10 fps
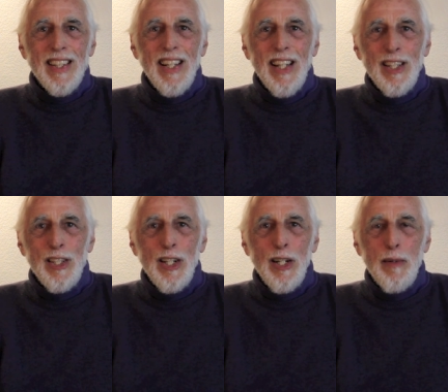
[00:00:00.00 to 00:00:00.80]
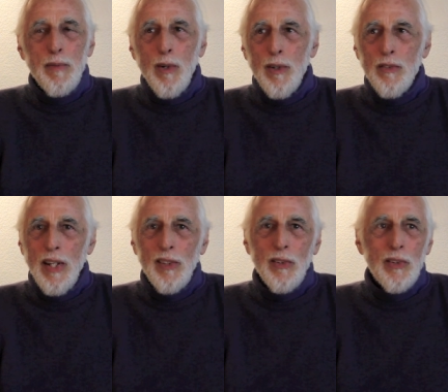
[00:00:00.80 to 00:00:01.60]
And of course
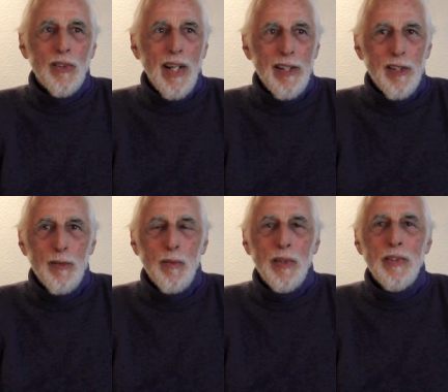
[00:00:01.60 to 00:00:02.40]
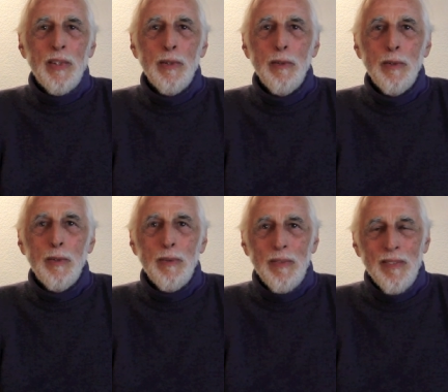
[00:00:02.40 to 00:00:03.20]
I learned later, when the
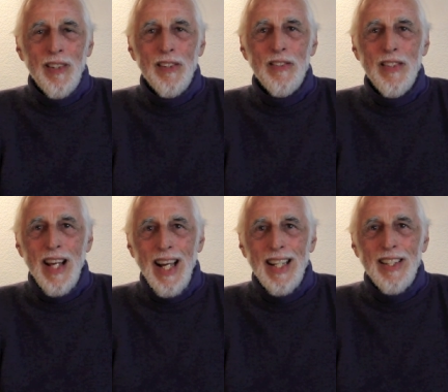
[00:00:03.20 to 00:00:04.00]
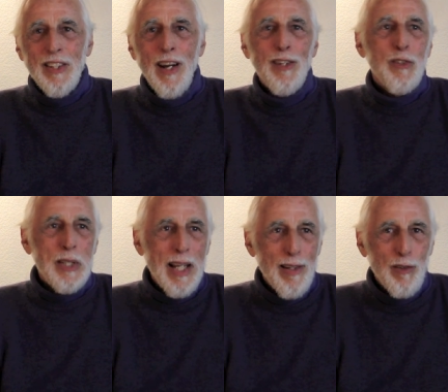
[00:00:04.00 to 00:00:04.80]
Guru does that, you're actually
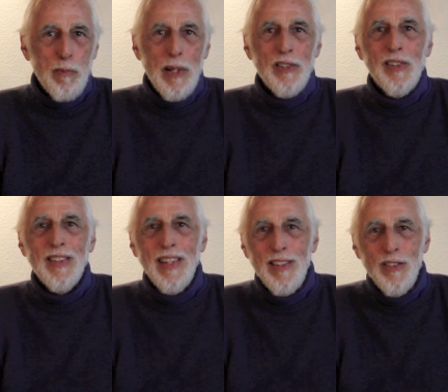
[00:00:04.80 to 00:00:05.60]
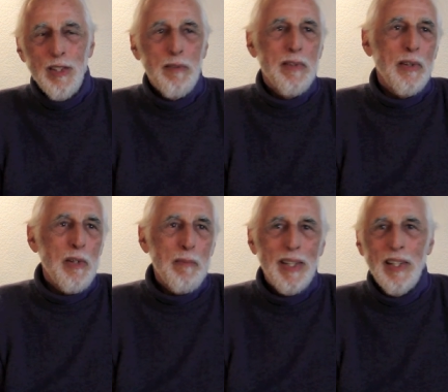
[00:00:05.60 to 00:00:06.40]
getting special attention, even though
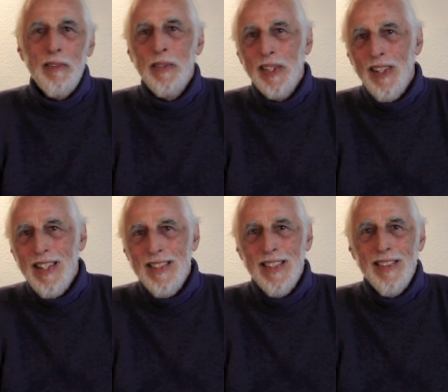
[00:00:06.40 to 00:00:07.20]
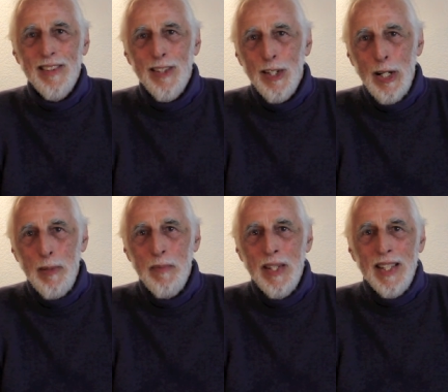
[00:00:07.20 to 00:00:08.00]
you might not realize at the
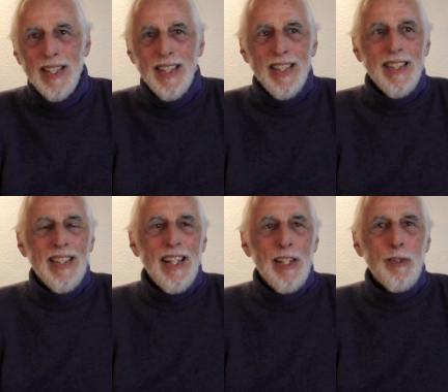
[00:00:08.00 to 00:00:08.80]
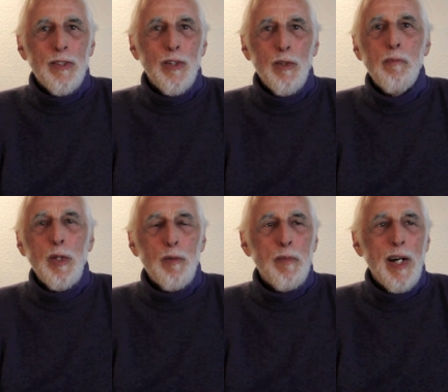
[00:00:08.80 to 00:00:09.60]
time. And it took
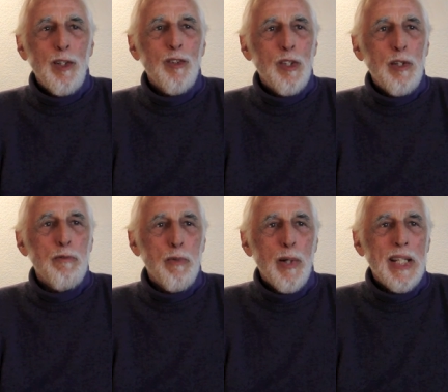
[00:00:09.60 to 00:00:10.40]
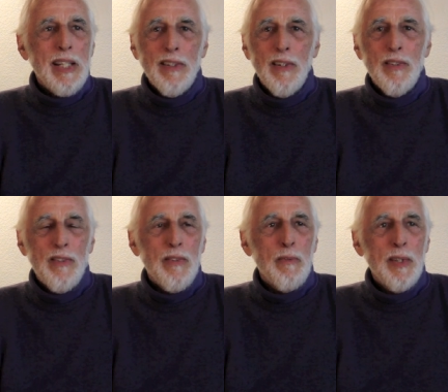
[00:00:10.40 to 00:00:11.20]
me about 40
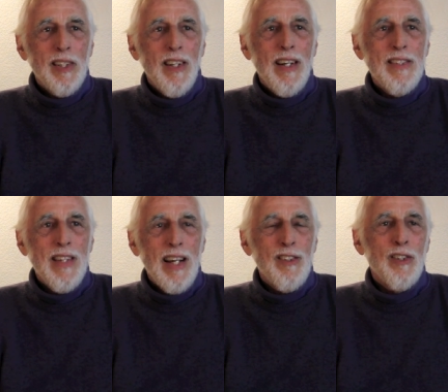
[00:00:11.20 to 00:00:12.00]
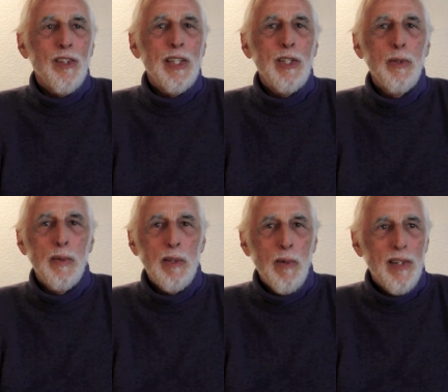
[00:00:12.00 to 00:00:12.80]
years to realize actually who
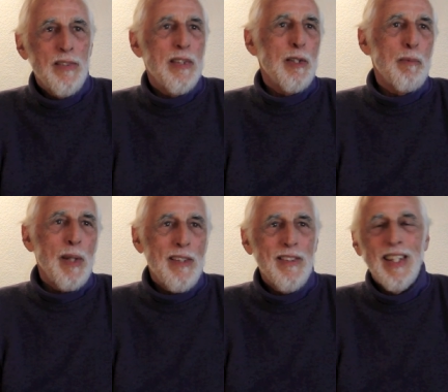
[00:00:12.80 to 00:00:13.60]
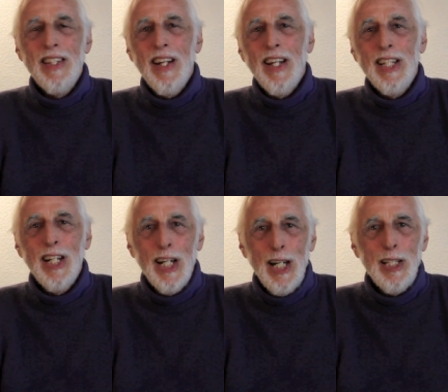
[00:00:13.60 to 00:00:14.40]
he was and the blessing that I
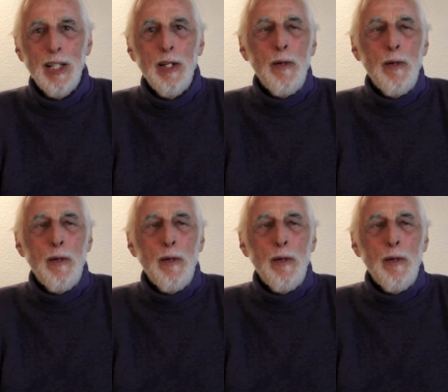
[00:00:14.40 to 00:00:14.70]
got.